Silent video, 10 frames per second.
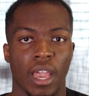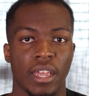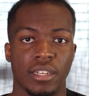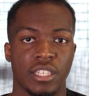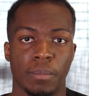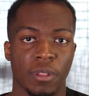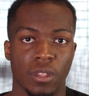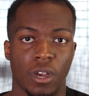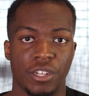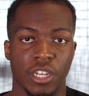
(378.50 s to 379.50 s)
And a similar
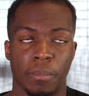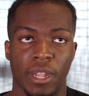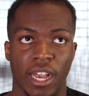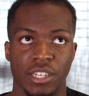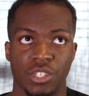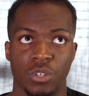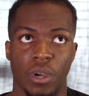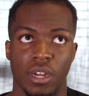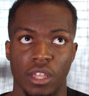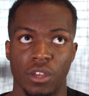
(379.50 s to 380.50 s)
logic applies to
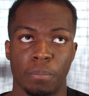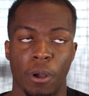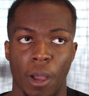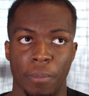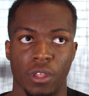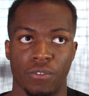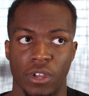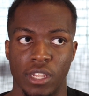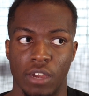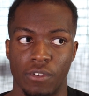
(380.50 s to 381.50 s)
another popular
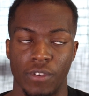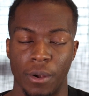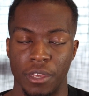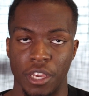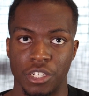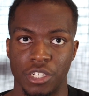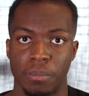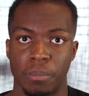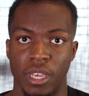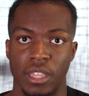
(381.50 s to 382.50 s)
front lever
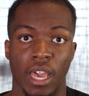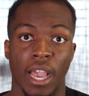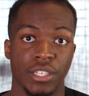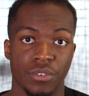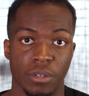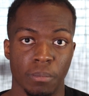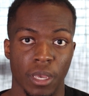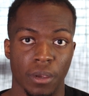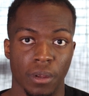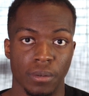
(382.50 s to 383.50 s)
variation, being the ice cream
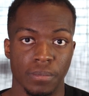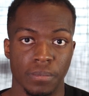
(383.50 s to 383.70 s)
maker.